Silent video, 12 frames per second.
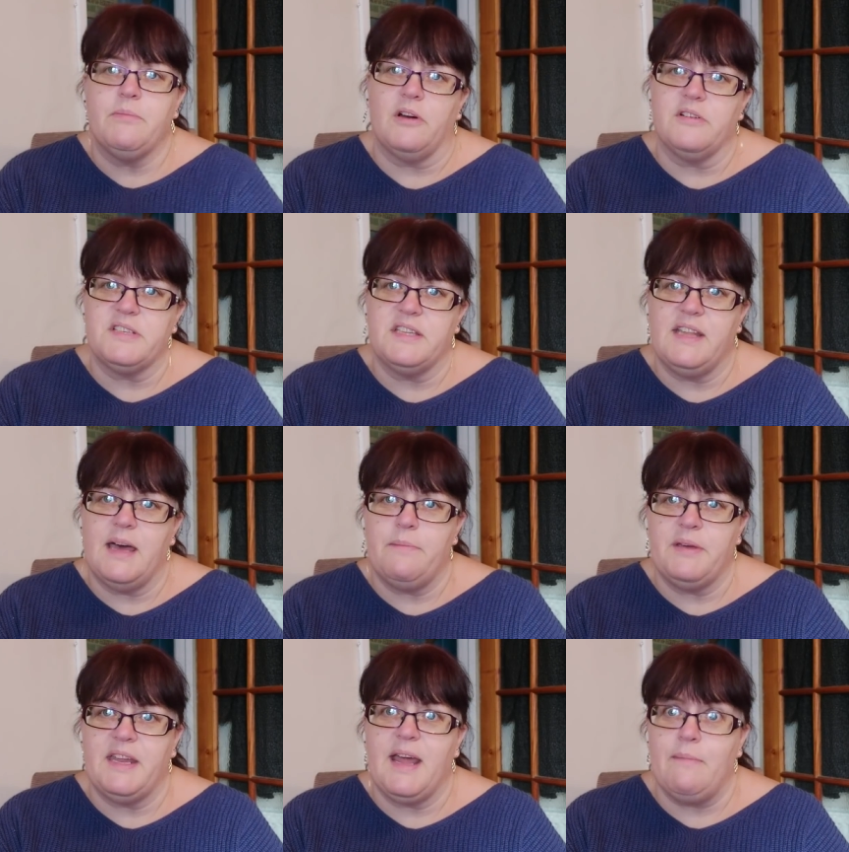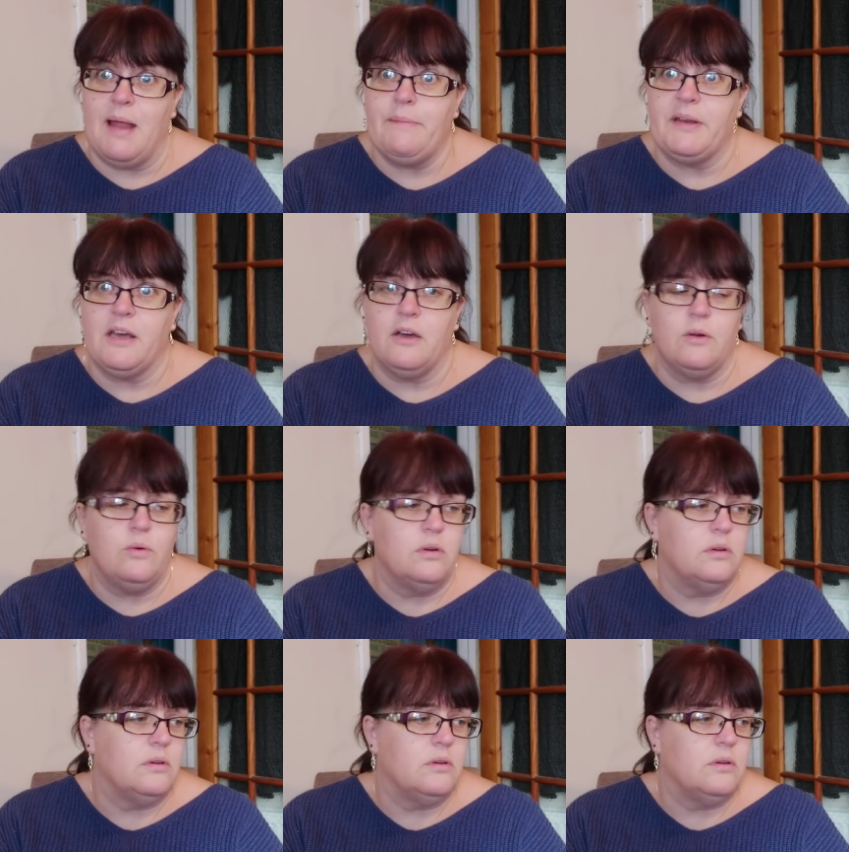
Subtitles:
bars in their B&M, let me know.